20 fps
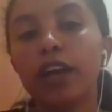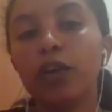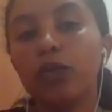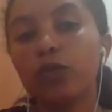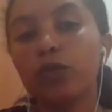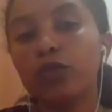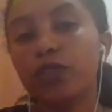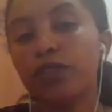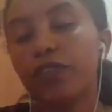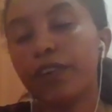
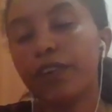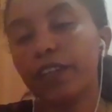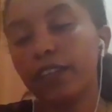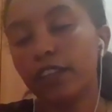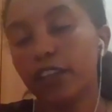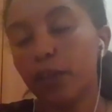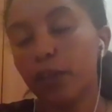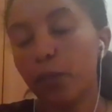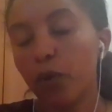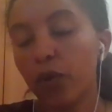across
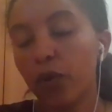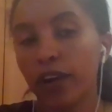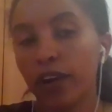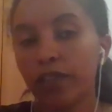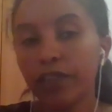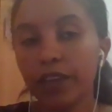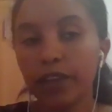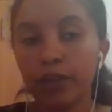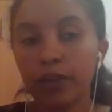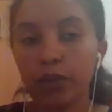different
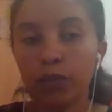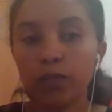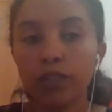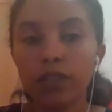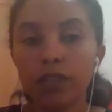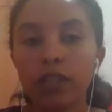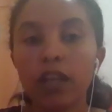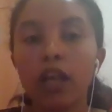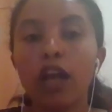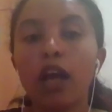demographic
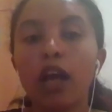groups